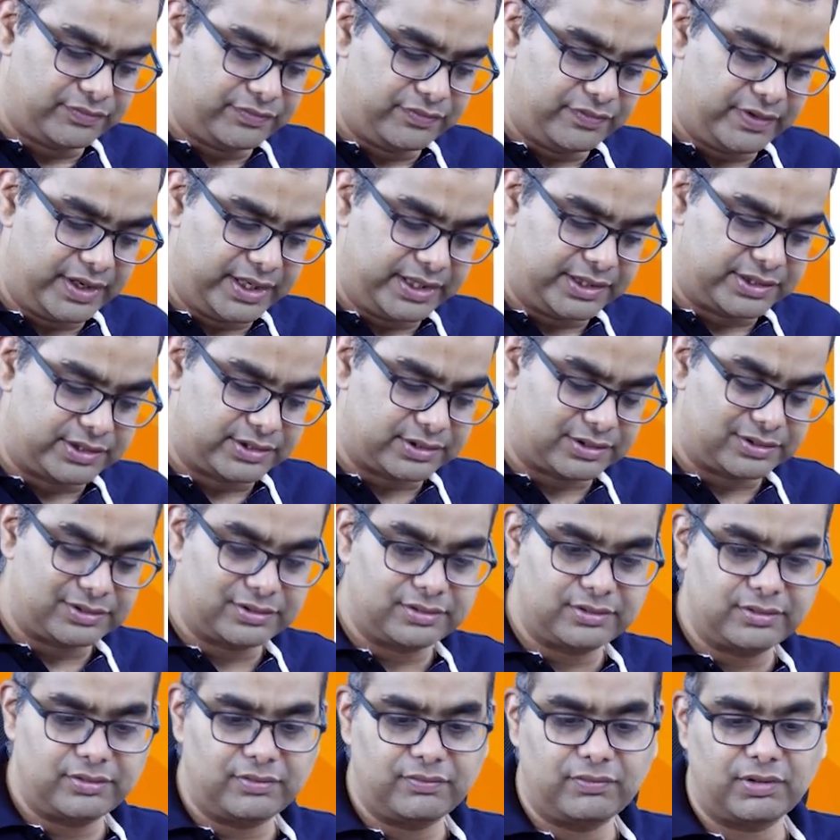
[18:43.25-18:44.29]
Weight.
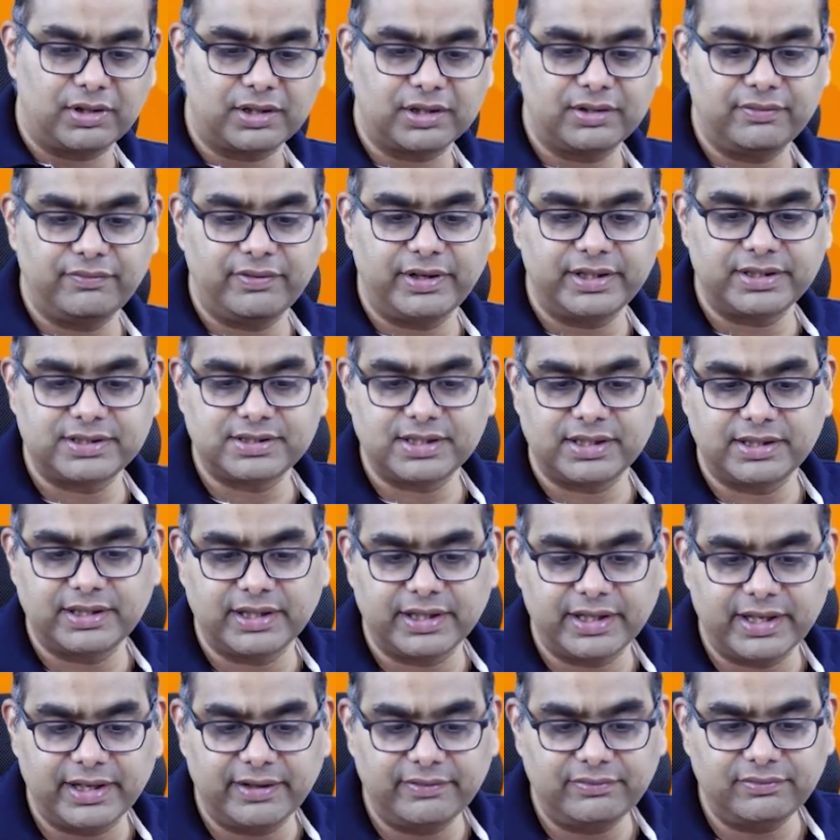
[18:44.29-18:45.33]
What are the weights that they
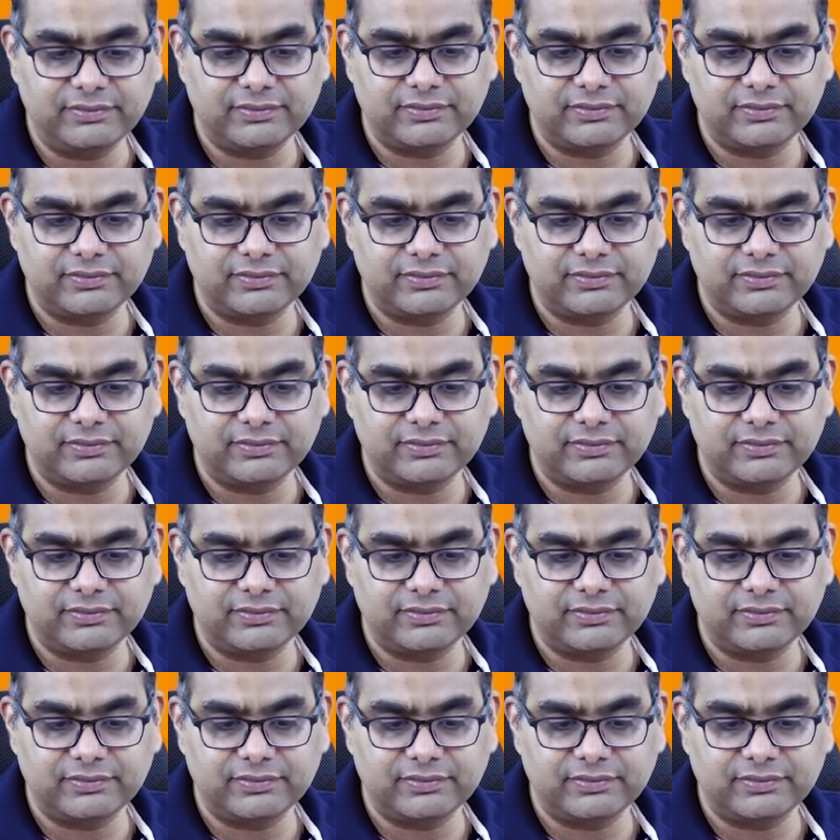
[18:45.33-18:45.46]
gave?